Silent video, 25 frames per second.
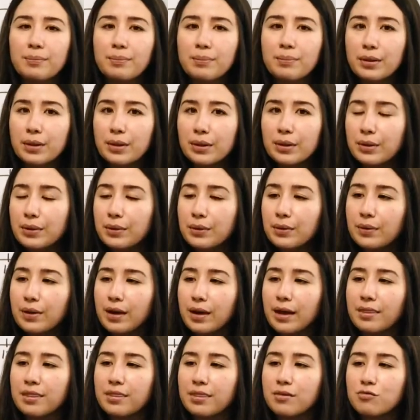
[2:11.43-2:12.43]
blue
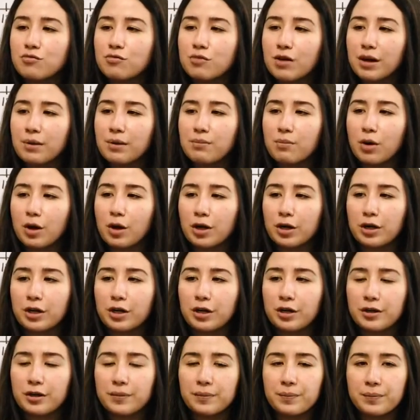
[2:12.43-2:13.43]
and the red
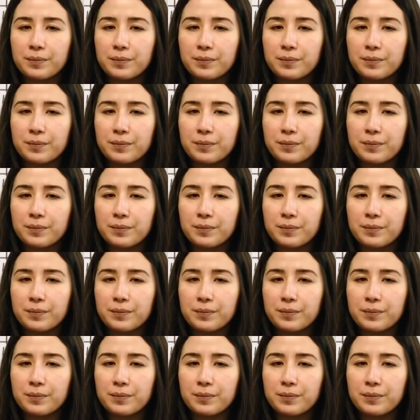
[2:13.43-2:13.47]
marker?